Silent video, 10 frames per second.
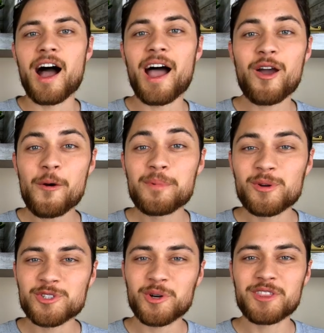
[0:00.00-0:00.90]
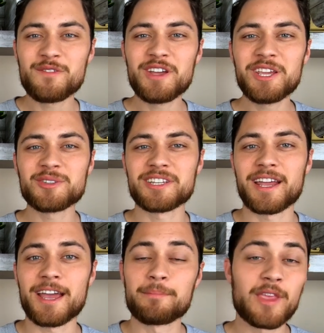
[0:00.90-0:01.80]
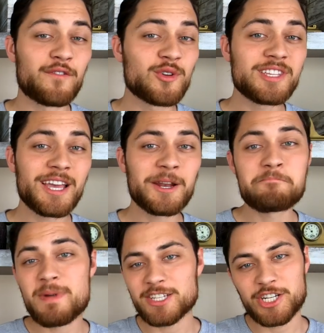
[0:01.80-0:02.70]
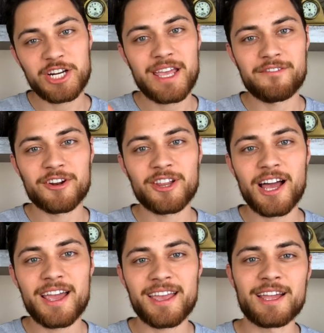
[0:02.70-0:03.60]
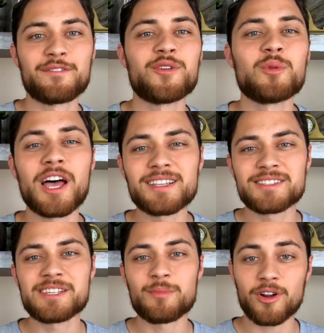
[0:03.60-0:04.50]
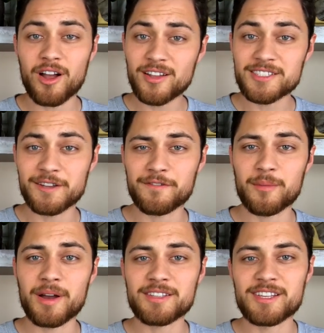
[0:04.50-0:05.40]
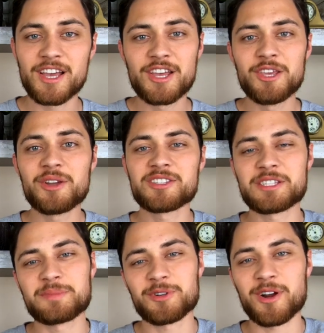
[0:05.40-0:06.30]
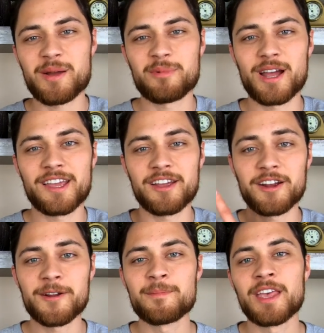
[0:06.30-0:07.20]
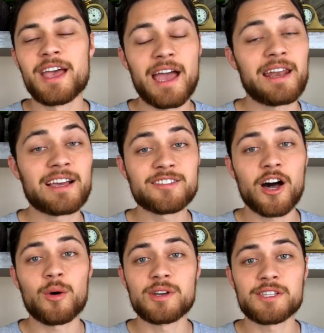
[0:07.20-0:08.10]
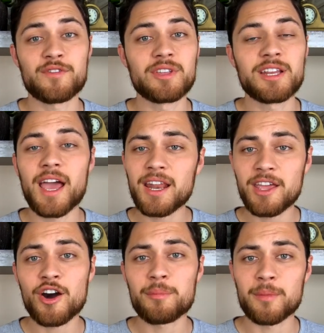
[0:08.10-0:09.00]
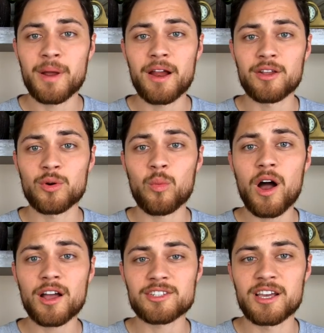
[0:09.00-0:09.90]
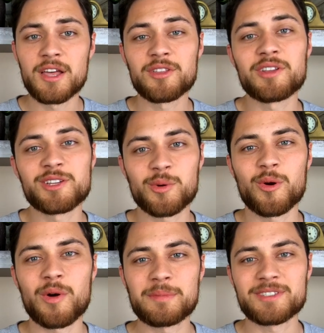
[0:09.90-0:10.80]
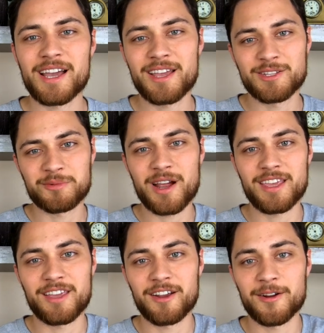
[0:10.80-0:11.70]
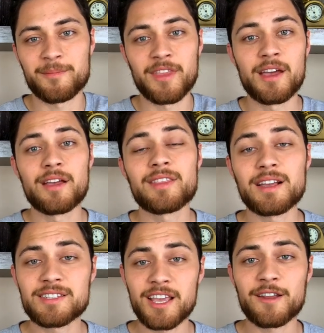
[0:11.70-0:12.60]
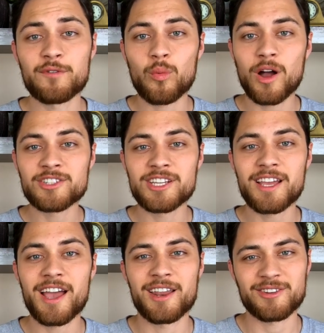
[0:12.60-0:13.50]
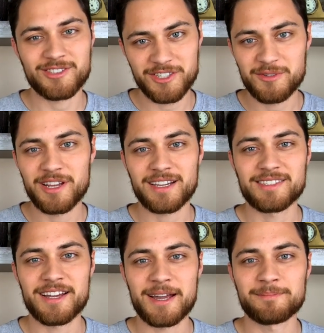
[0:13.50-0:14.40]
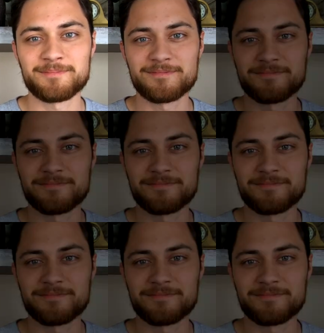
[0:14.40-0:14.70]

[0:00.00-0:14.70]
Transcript: I hope you enjoyed the video today. If you did, make sure to give it a like, and if you'd like to see more content from us, you can subscribe right here. And as always, if you need any help repairing your watch, the link to our website is right here. Thanks again for watching, and I'll see you next time.